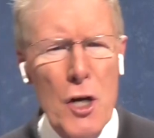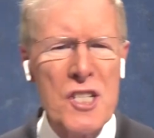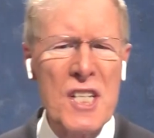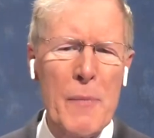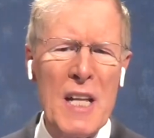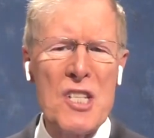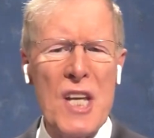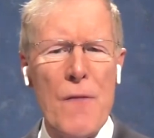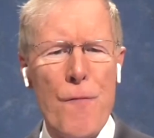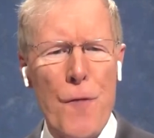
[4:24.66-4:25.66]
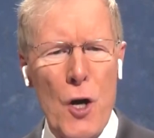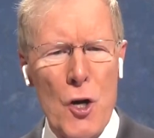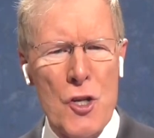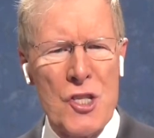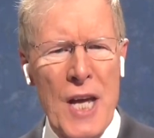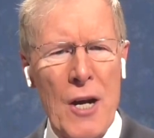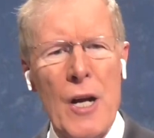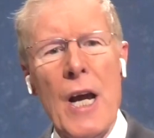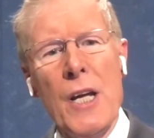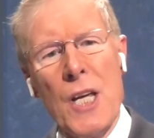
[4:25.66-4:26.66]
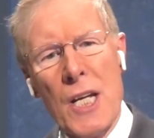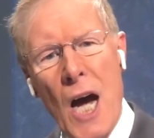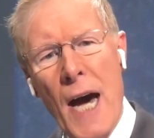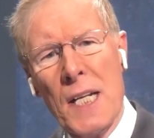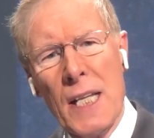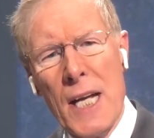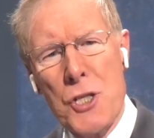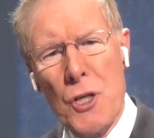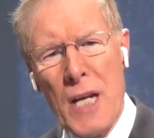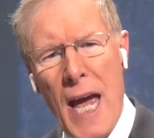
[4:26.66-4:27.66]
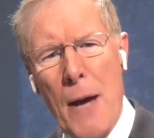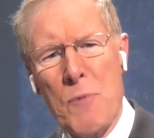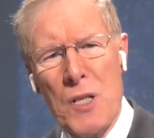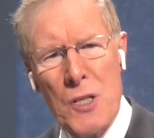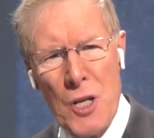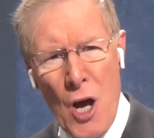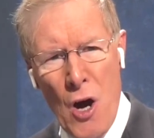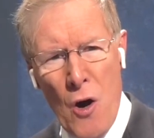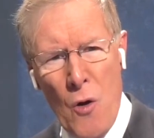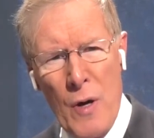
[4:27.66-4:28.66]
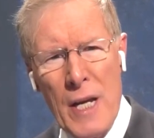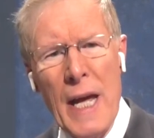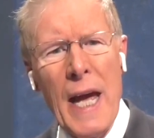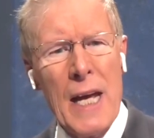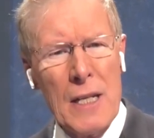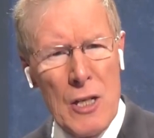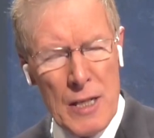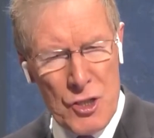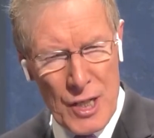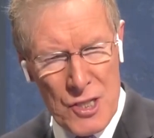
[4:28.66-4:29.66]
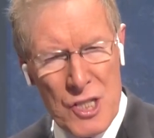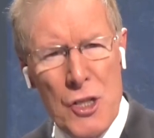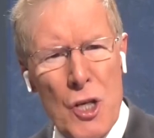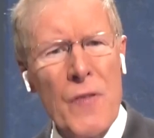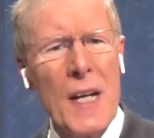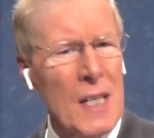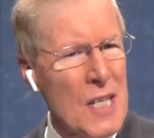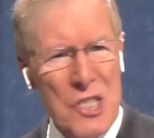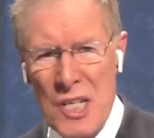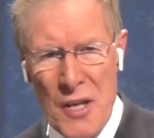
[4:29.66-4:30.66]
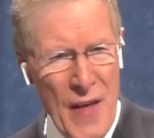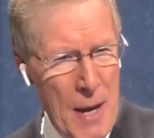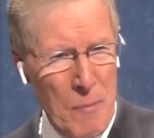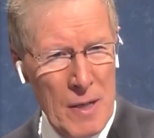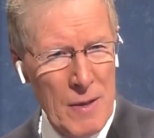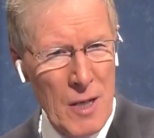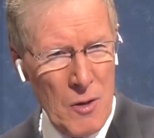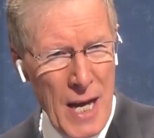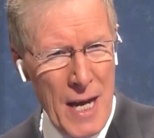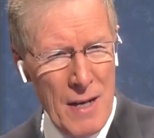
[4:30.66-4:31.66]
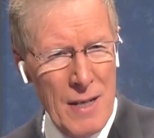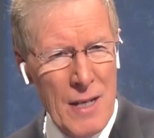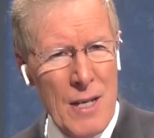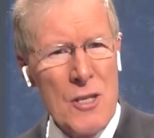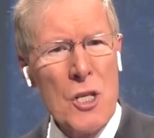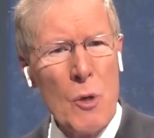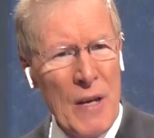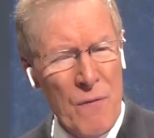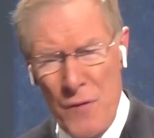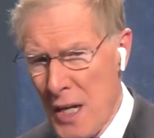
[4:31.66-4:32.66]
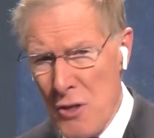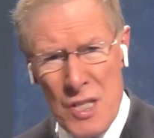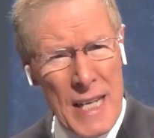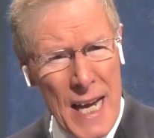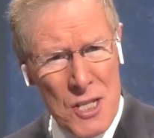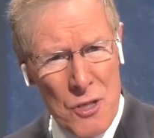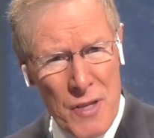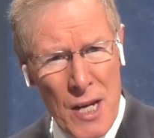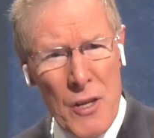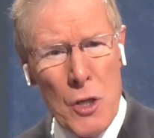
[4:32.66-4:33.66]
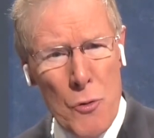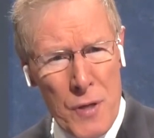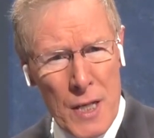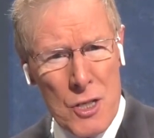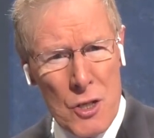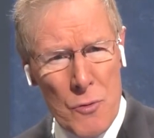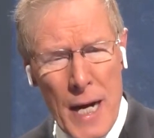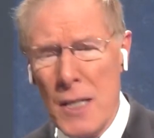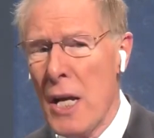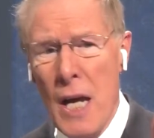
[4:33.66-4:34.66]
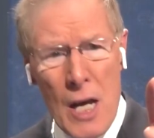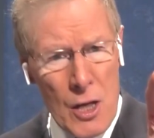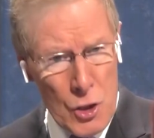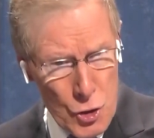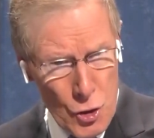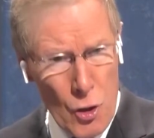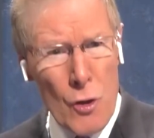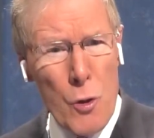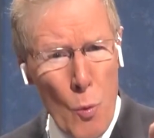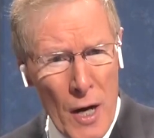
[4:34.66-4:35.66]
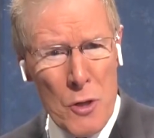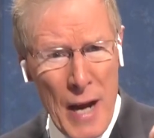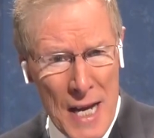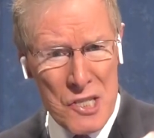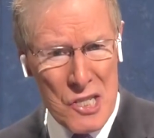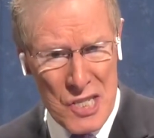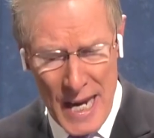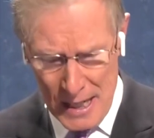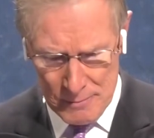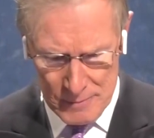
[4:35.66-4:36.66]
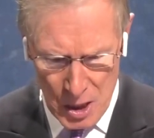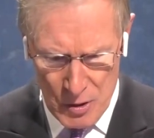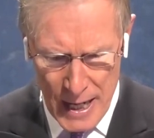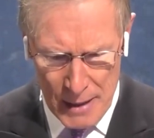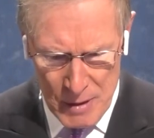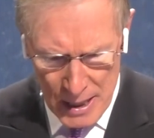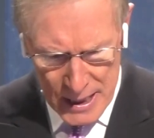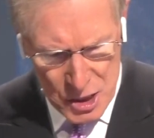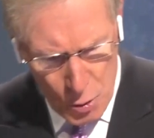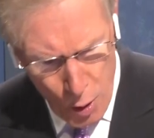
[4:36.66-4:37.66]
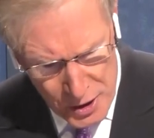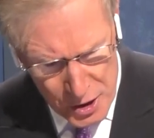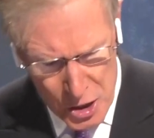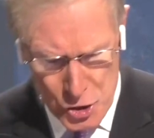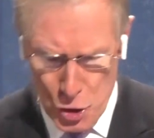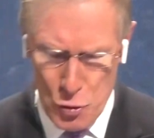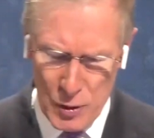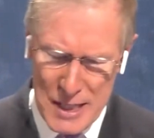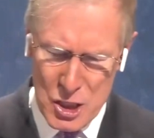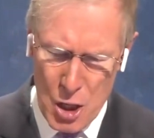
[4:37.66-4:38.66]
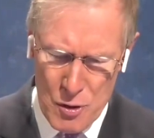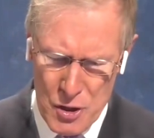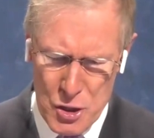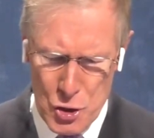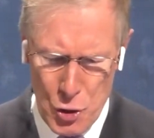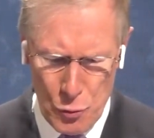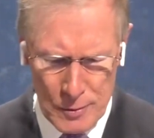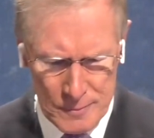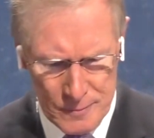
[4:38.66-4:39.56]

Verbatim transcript: I heard somebody say ferns there. You got to let your captain know. And Justin, you've got to listen to them, okay? So if there's an answer there that you think is correct, you're the one who has to say it. Okay, let's go on to the zoo. Let's go to the zoo.